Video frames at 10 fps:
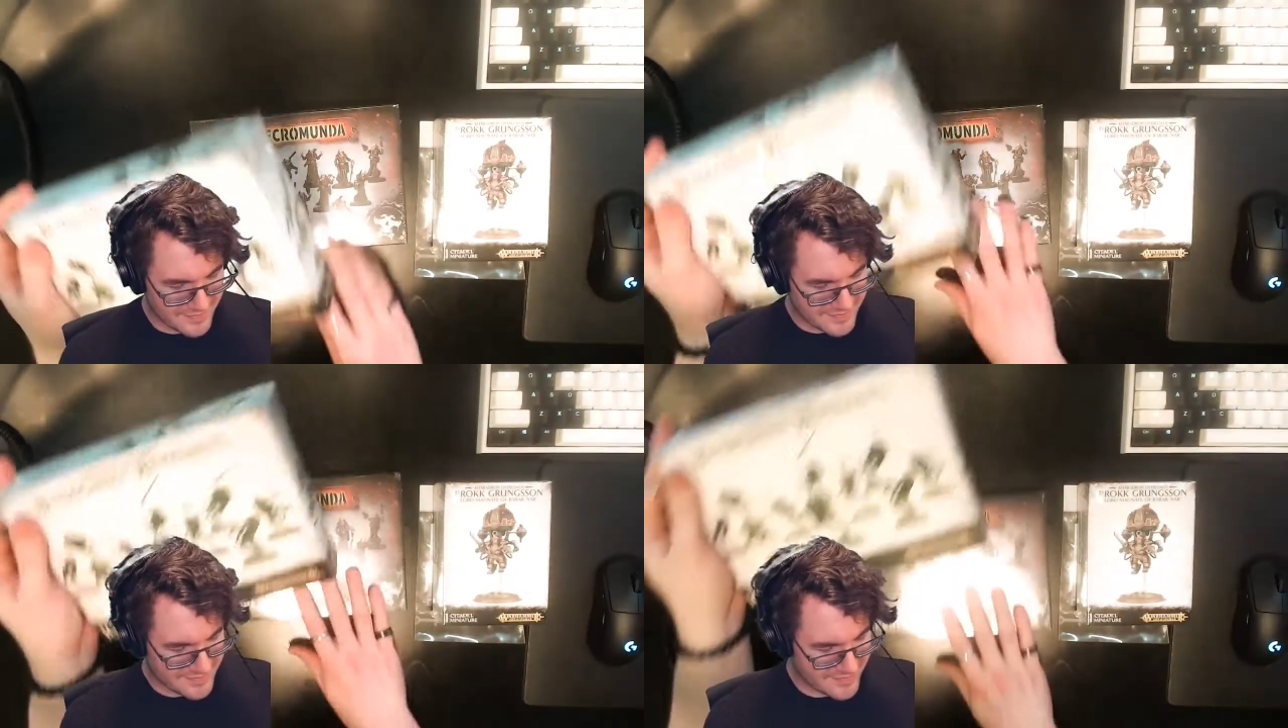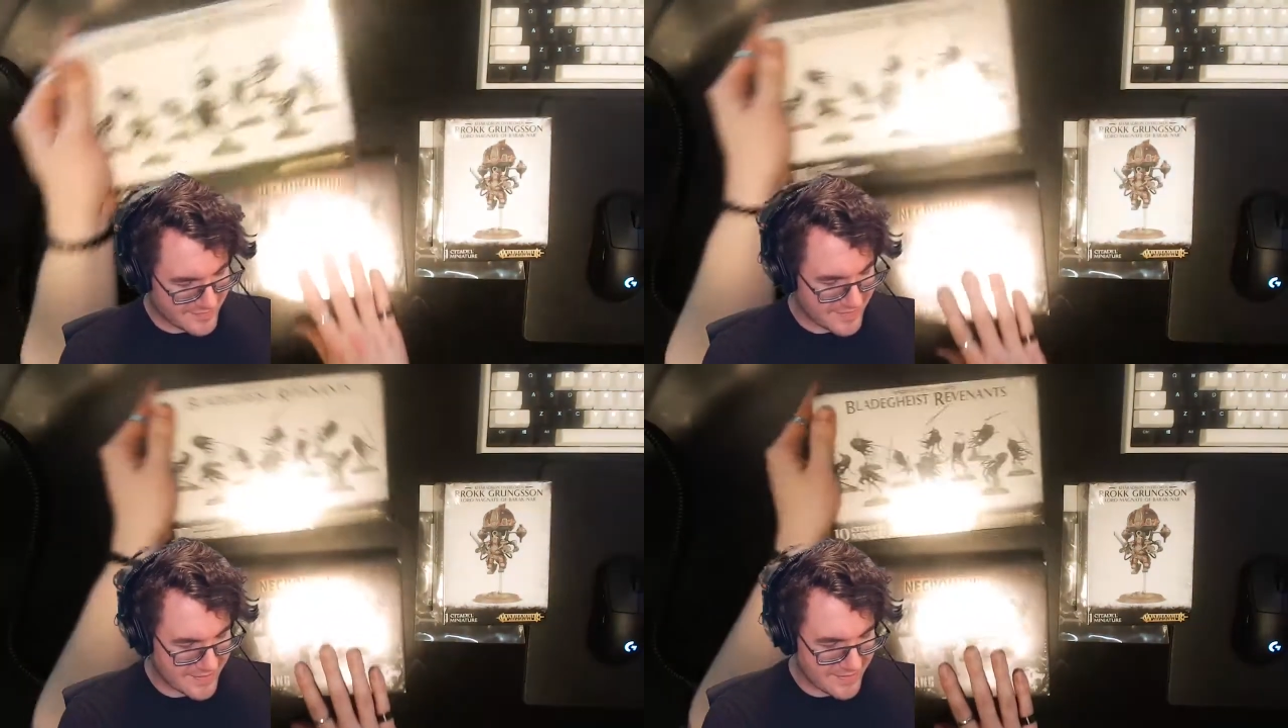
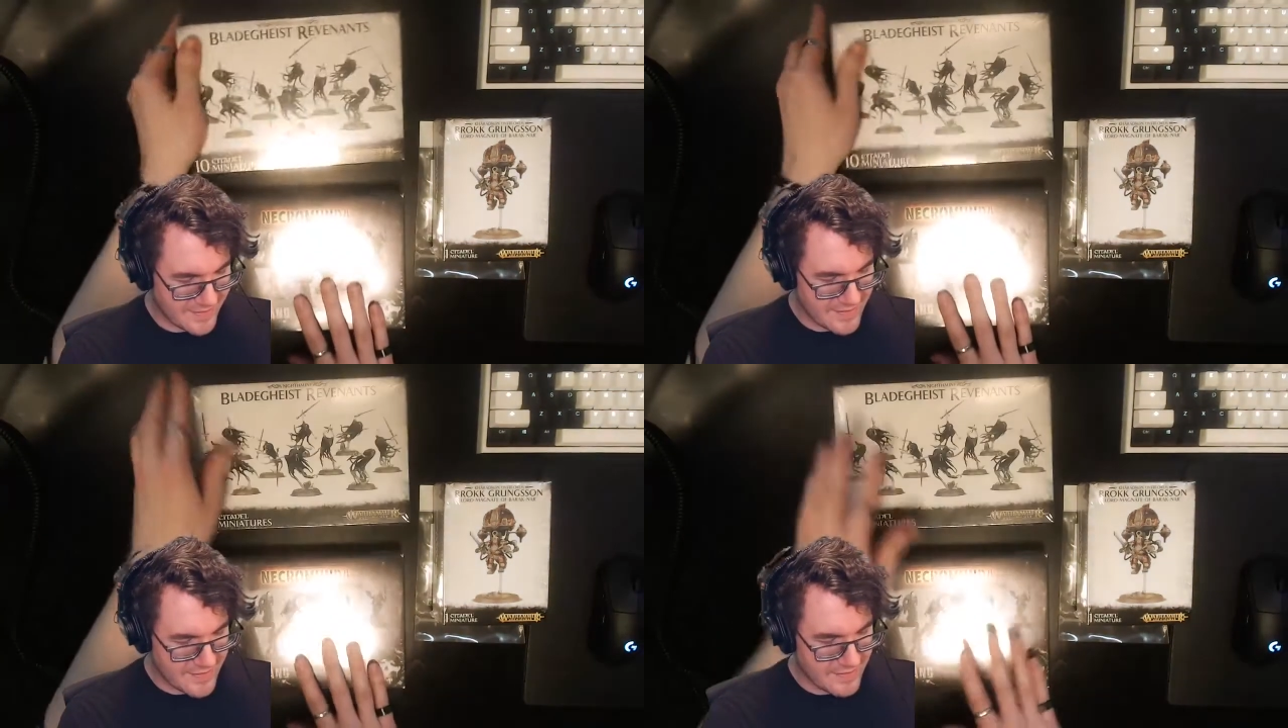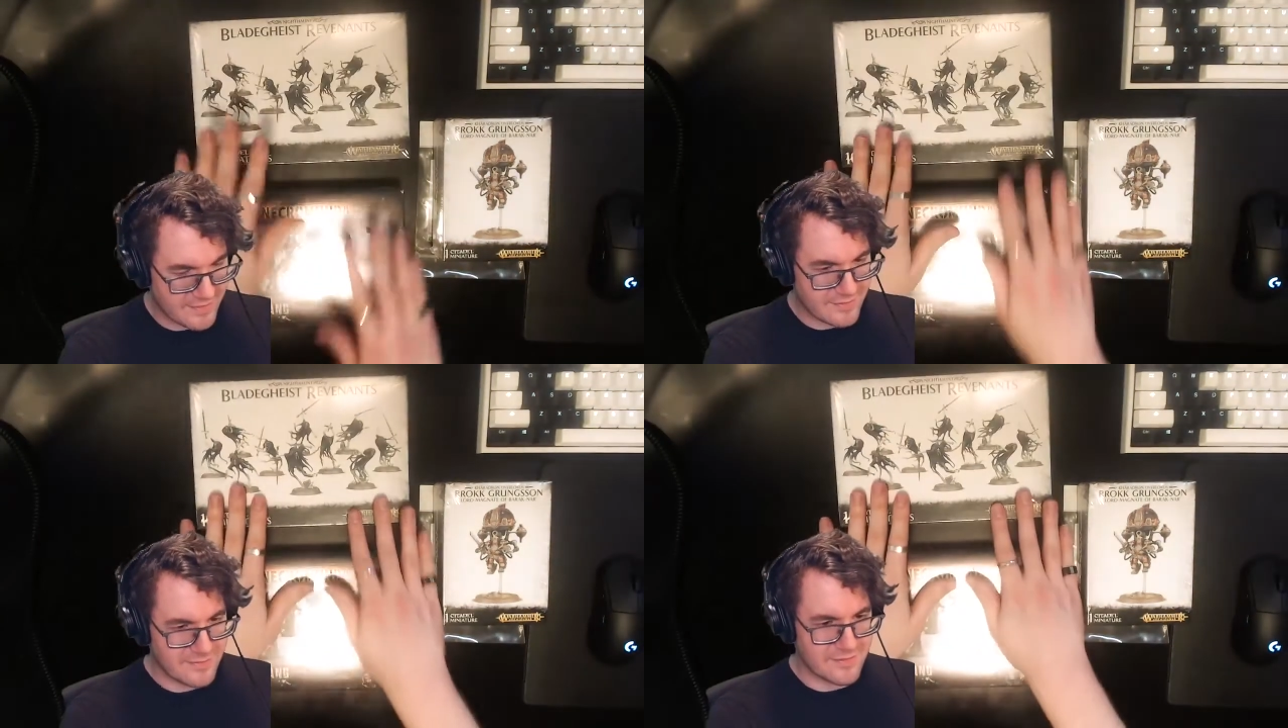So I got
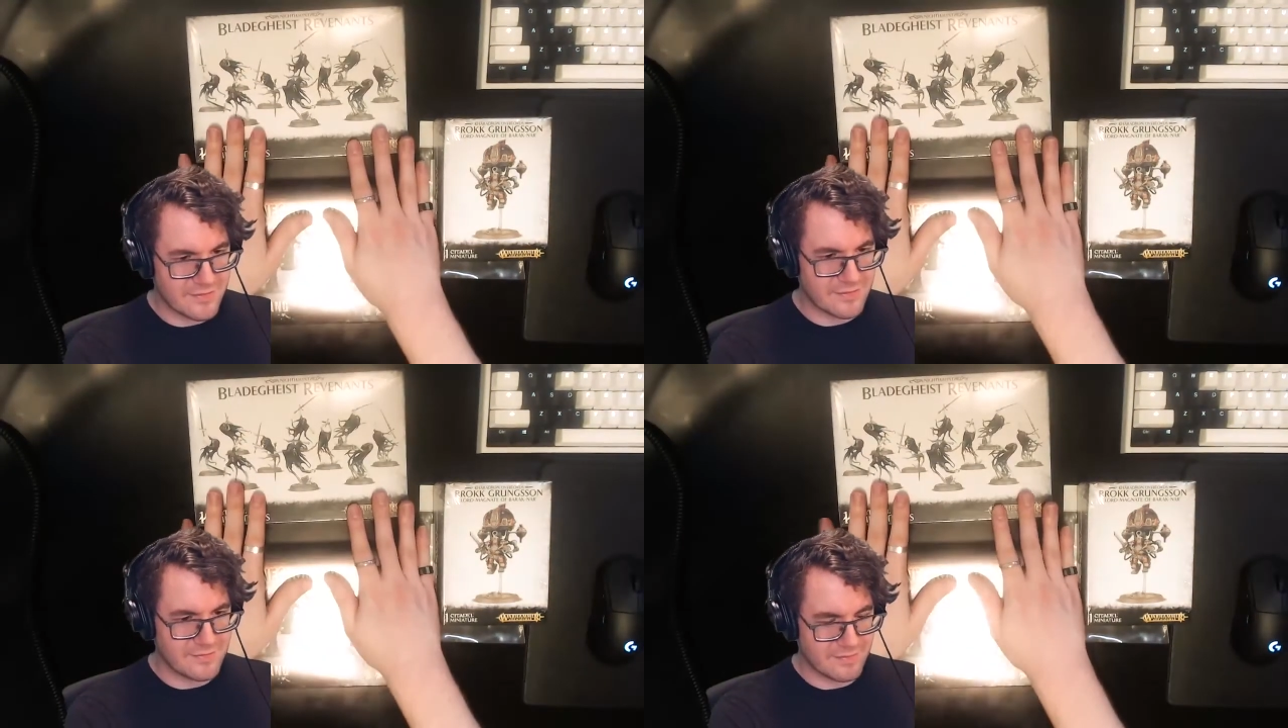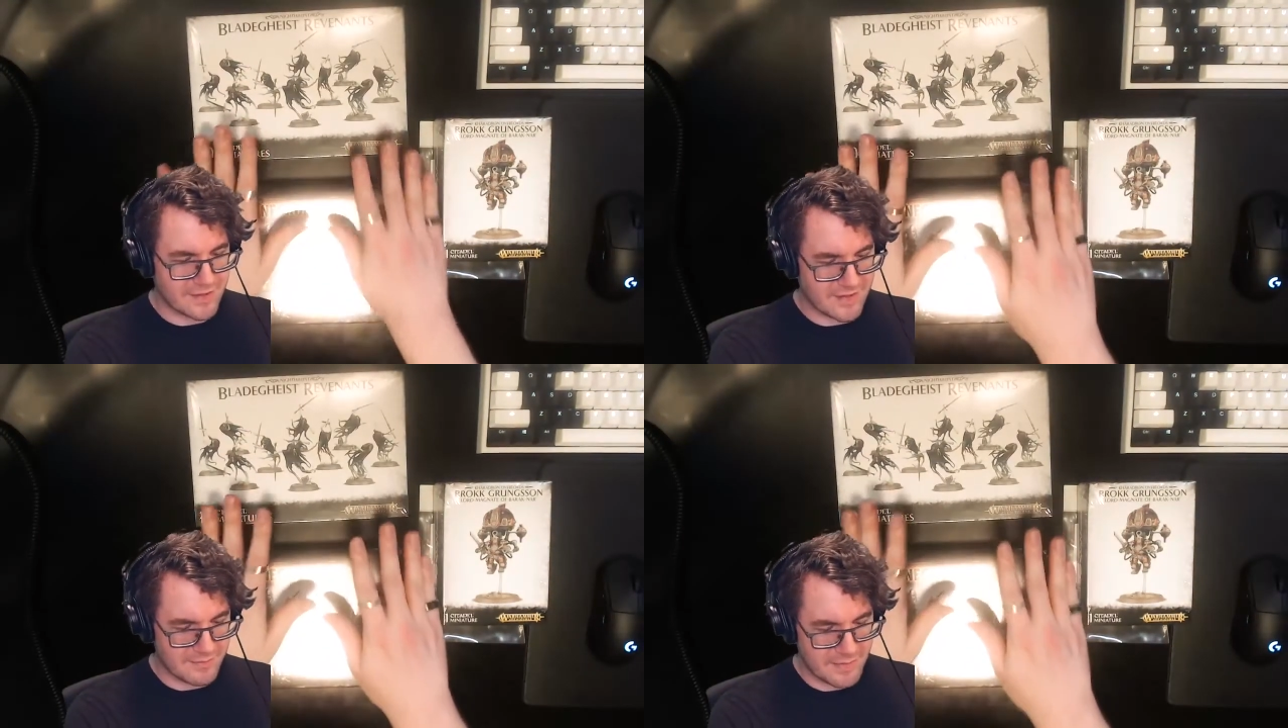those 2
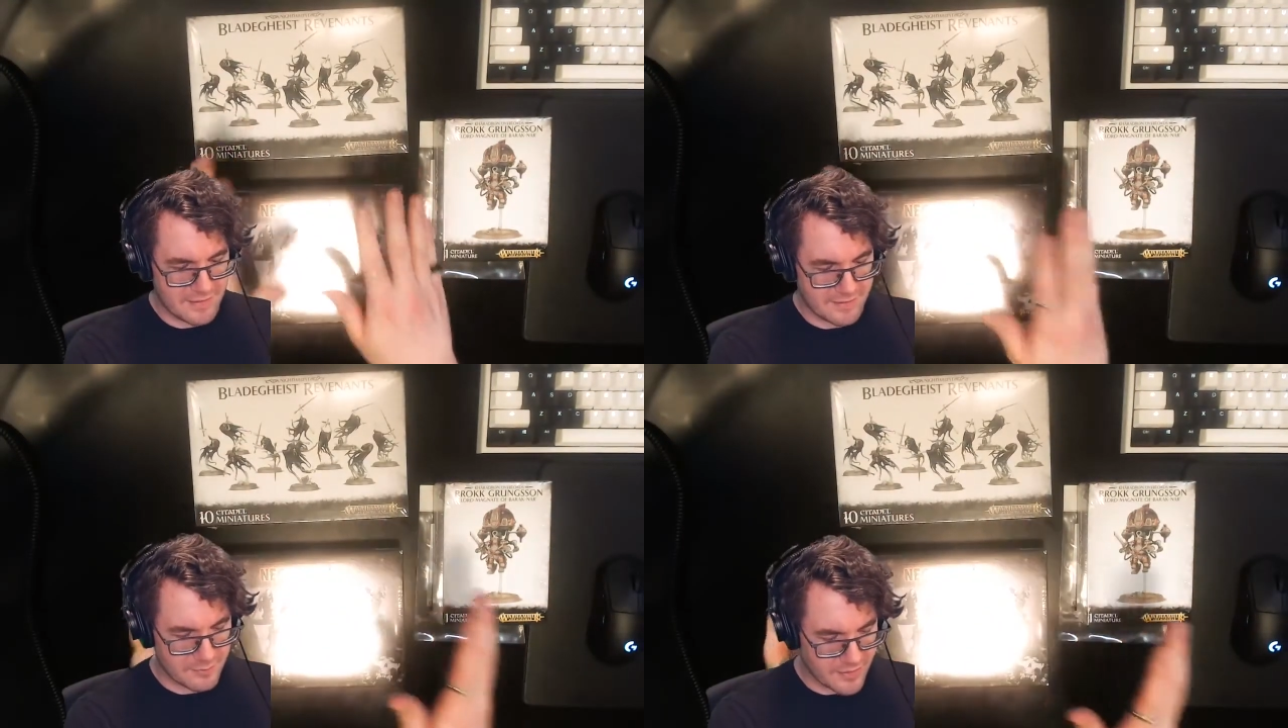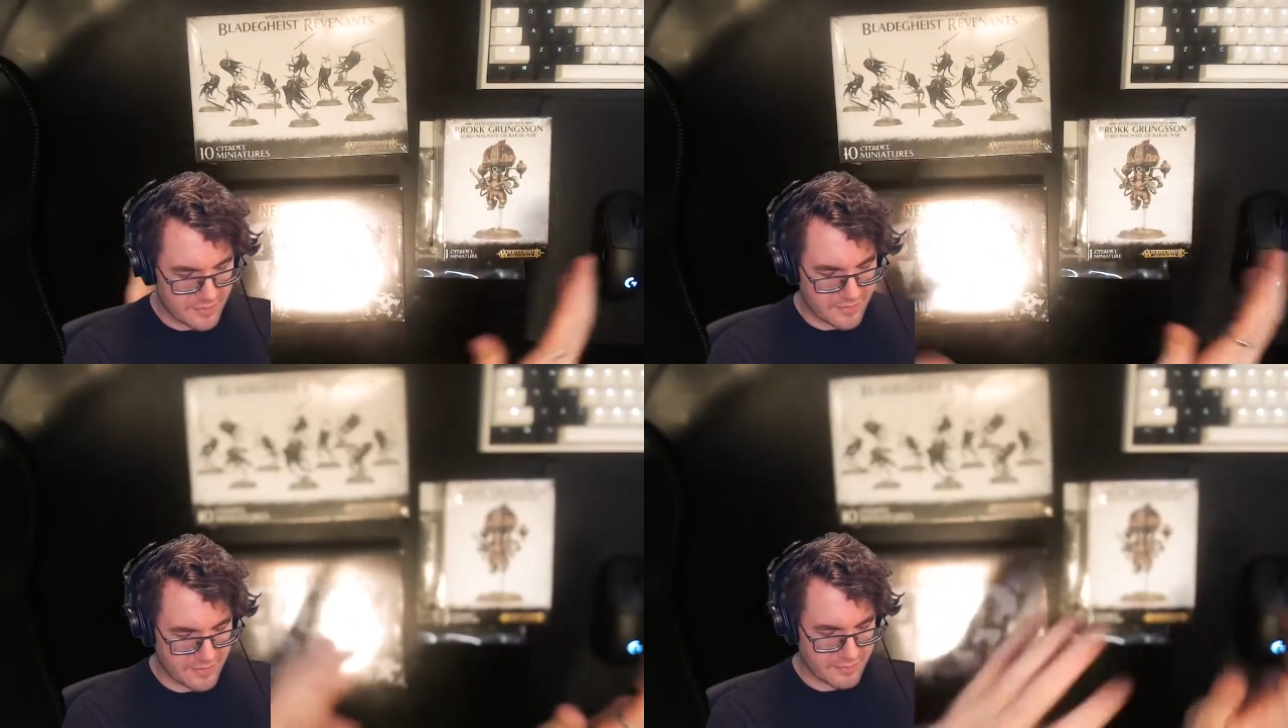kit bashing
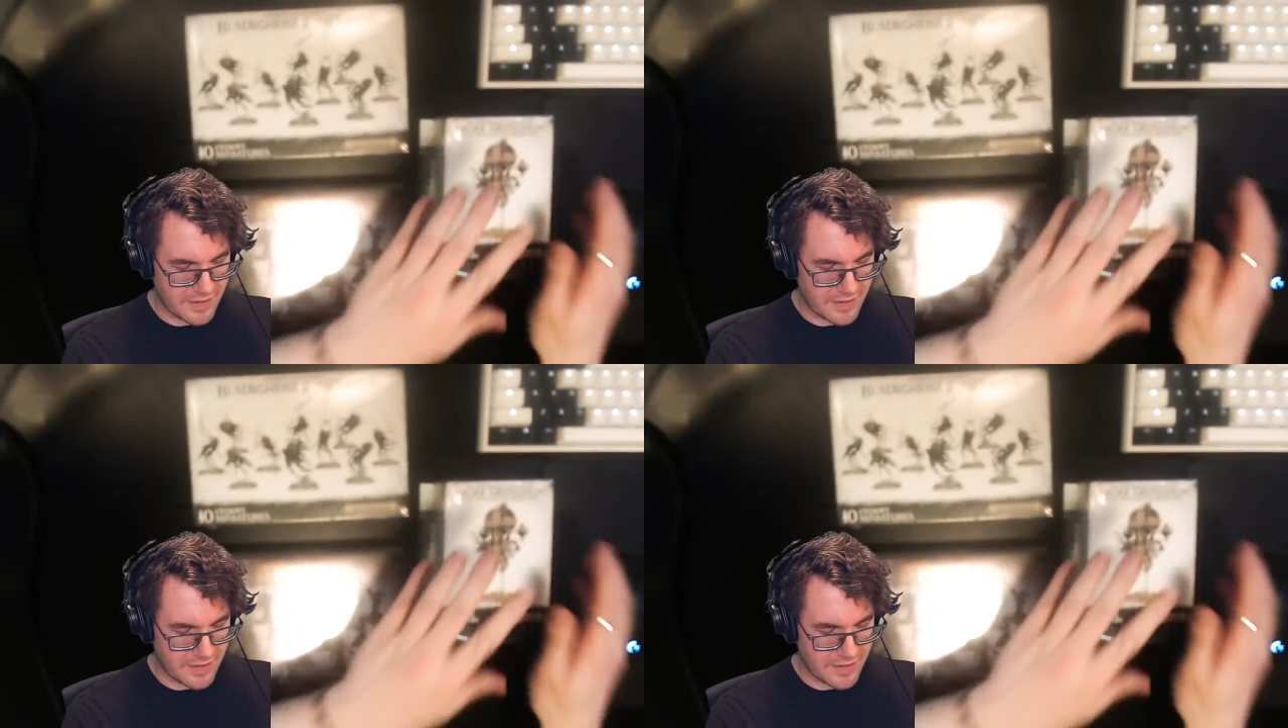projects,